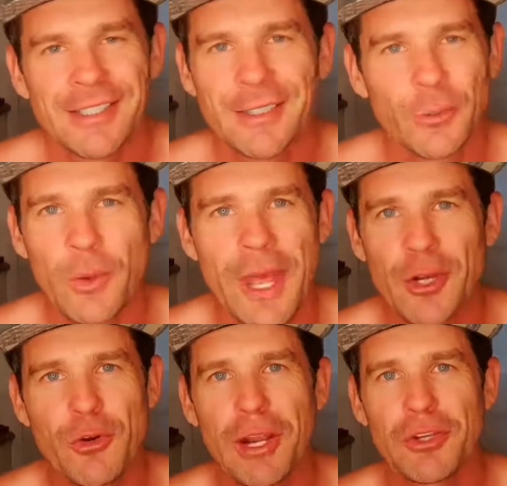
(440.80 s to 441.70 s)
Without
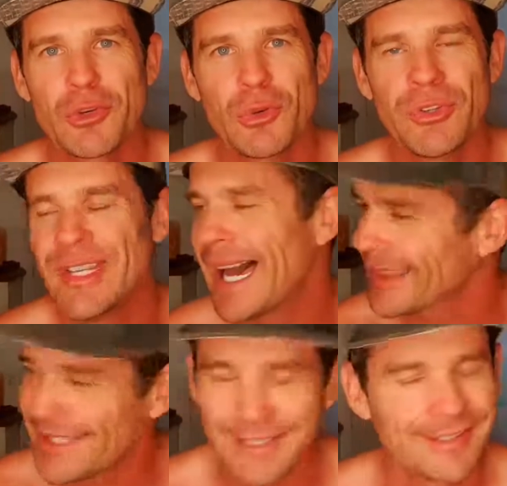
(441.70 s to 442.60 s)
gratitude,
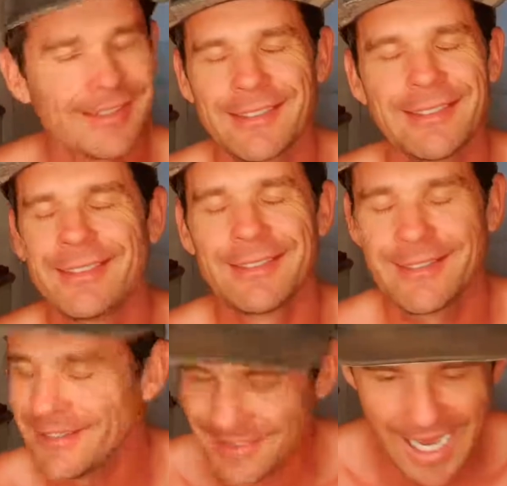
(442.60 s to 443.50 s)
nothing's,
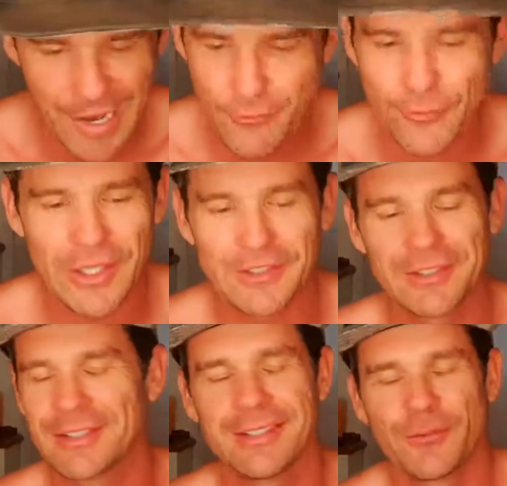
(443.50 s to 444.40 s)
everything's
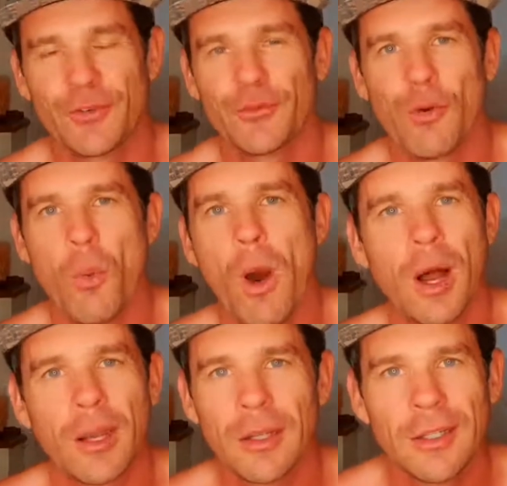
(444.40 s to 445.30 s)
for
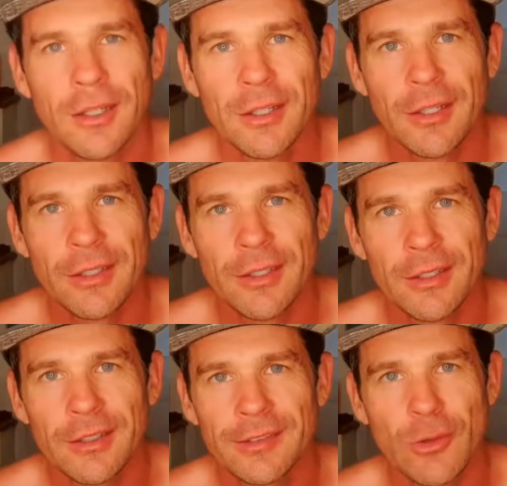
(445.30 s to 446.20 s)
what? You know,
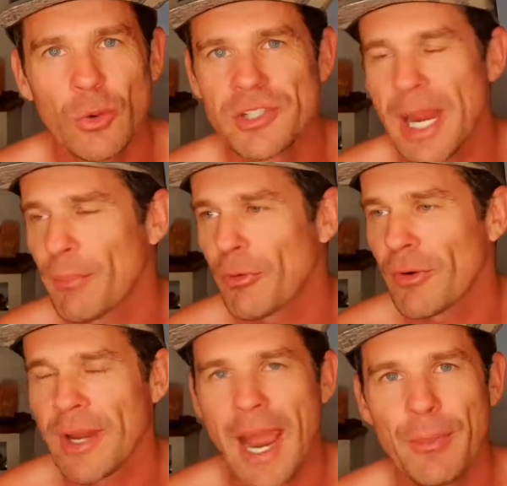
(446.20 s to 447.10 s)
it's all
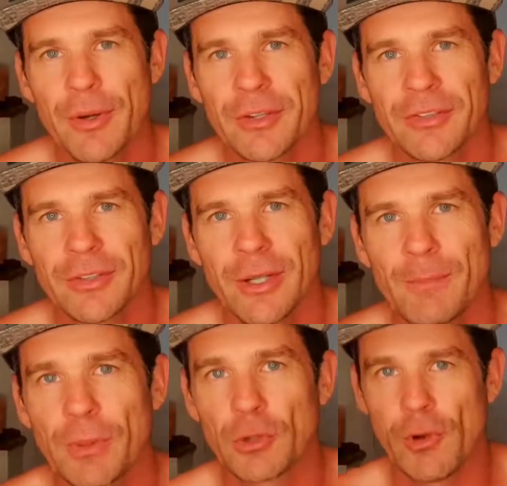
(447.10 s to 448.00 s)
temporary happiness.
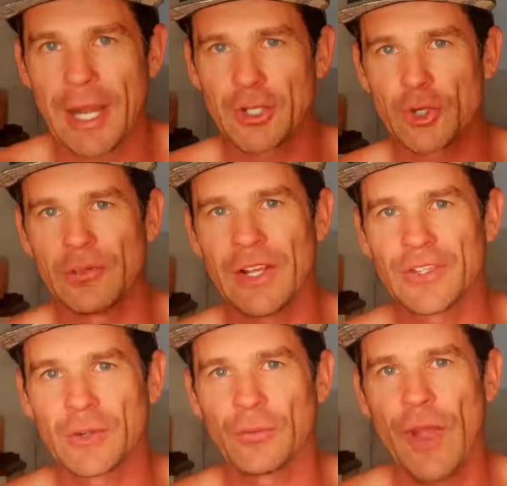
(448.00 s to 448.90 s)
But gratitude, if that's
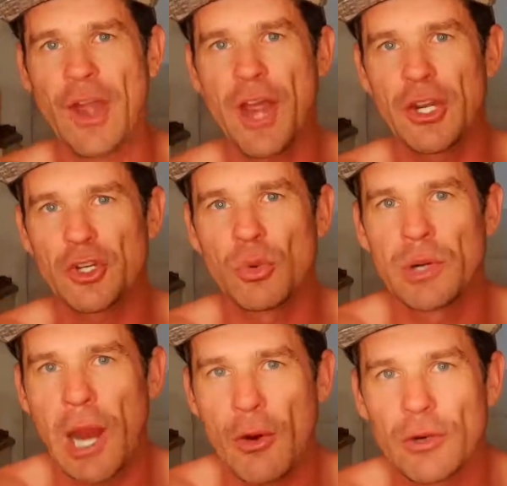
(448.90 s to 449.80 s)
your foundational
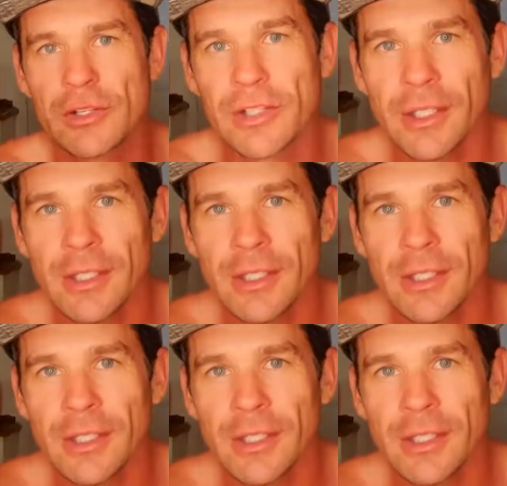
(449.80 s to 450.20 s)
current,